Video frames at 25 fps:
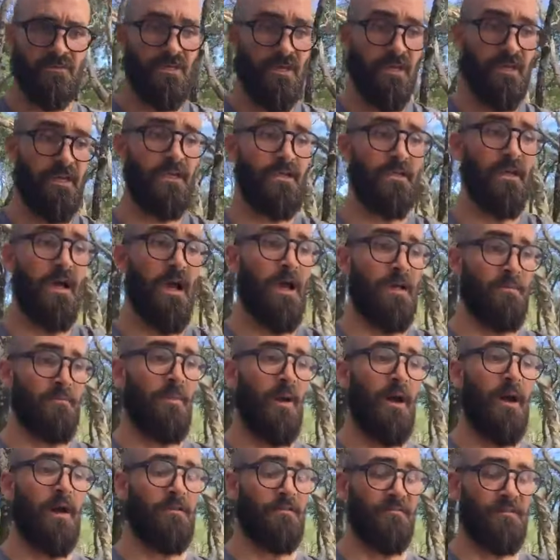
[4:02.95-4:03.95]
and
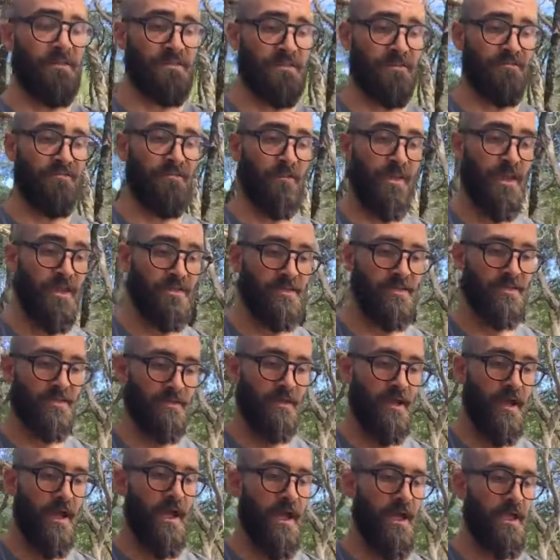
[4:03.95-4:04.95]
part of this information,
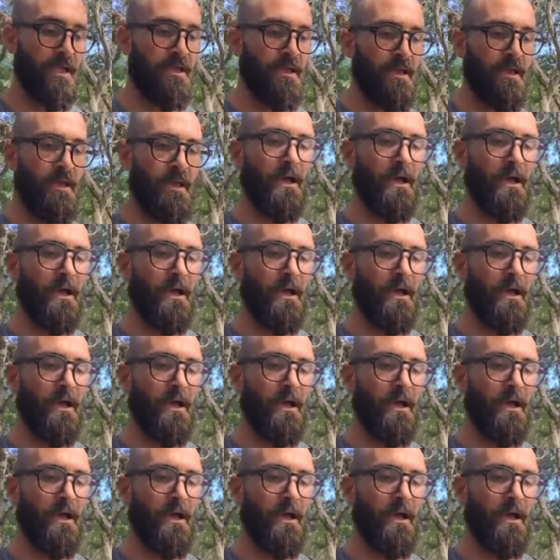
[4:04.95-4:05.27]
I